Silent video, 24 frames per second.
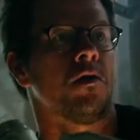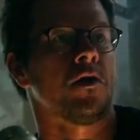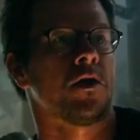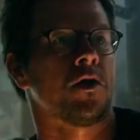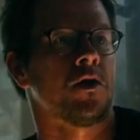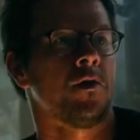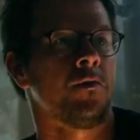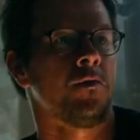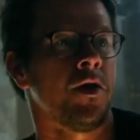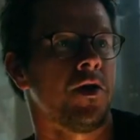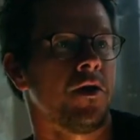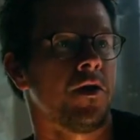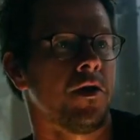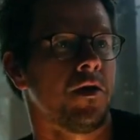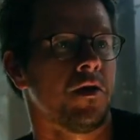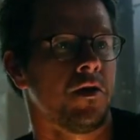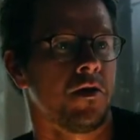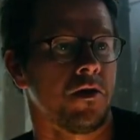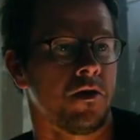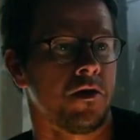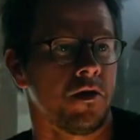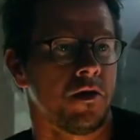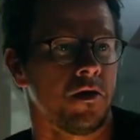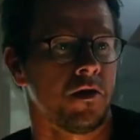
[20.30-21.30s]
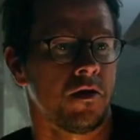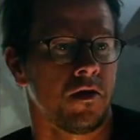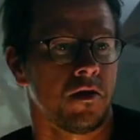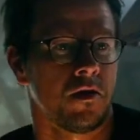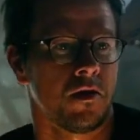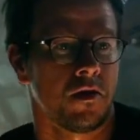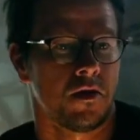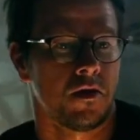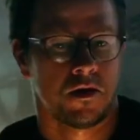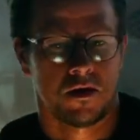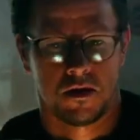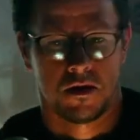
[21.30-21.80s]
learned old man
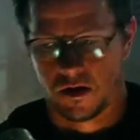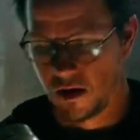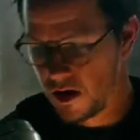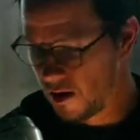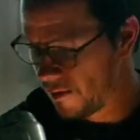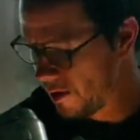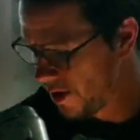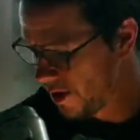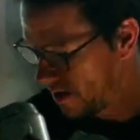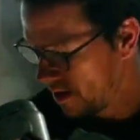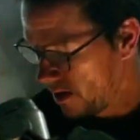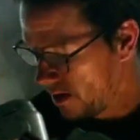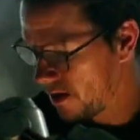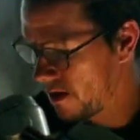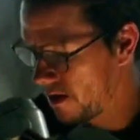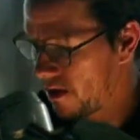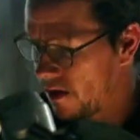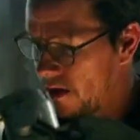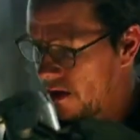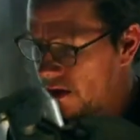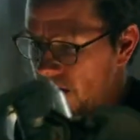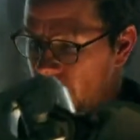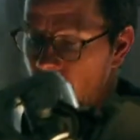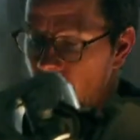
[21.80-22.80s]
who used to be a history